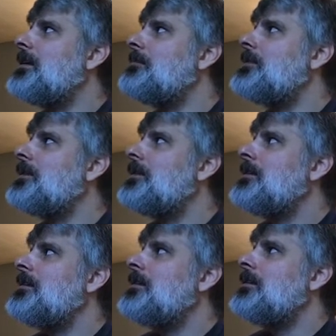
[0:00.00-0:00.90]
game
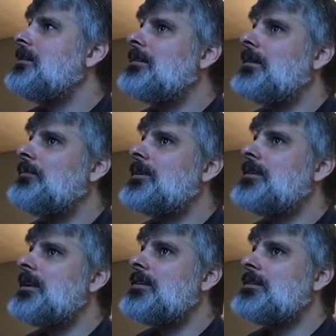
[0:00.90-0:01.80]
is once
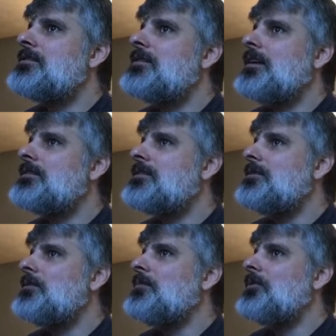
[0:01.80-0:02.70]
he has all his checkers in his
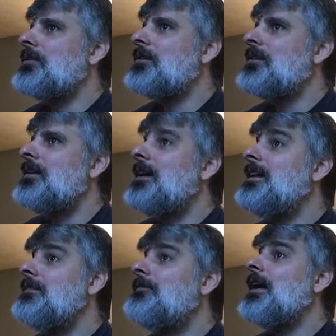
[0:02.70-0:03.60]
home board,
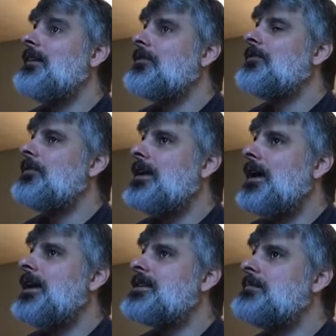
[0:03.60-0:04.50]
any 5 or 3
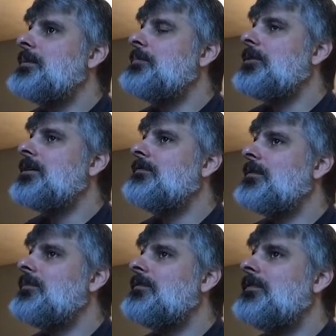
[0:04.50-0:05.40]
has to be played
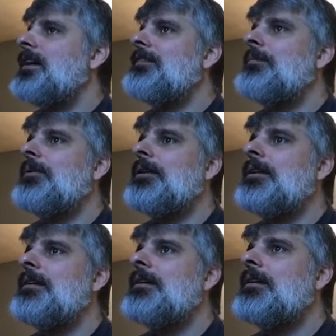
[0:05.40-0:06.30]
from the 5
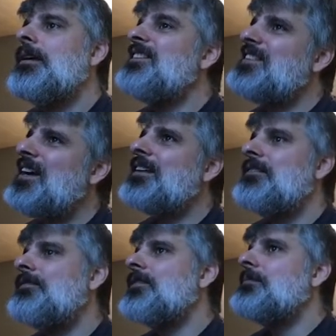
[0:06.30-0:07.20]
point. So it's kind of
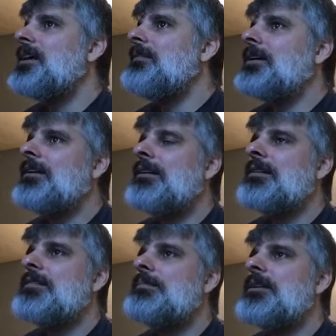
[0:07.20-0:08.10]
good for him to have like a
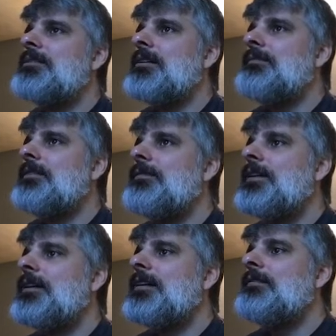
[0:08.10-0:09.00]
lot of spares off the
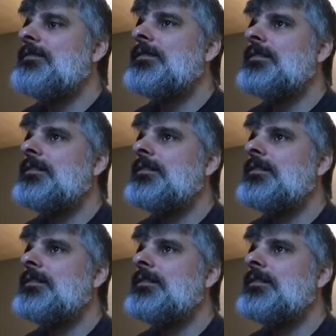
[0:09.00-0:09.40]
5.